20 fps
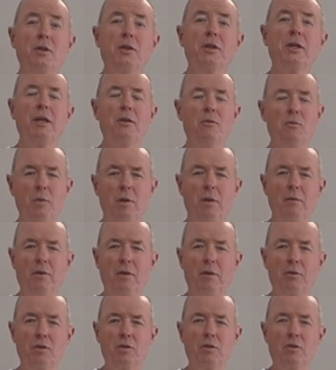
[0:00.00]
So to get rid of
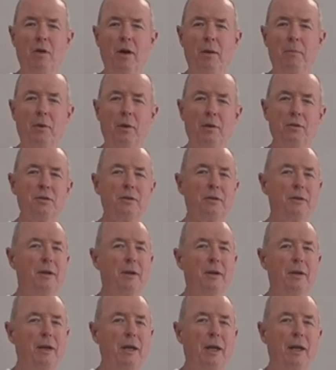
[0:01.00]
those tripods and
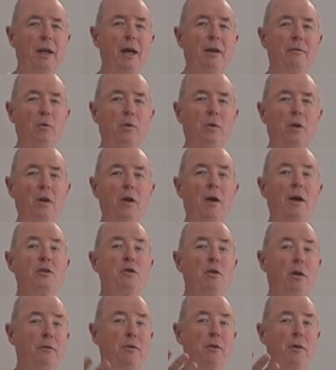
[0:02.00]
have all the
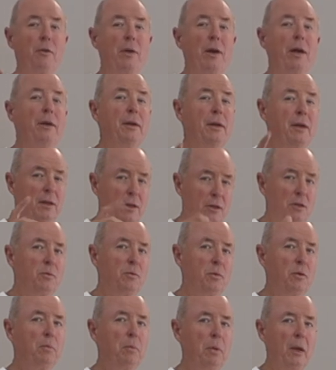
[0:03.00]
lights off the ground is a
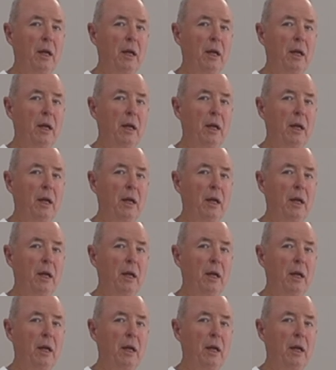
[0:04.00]
real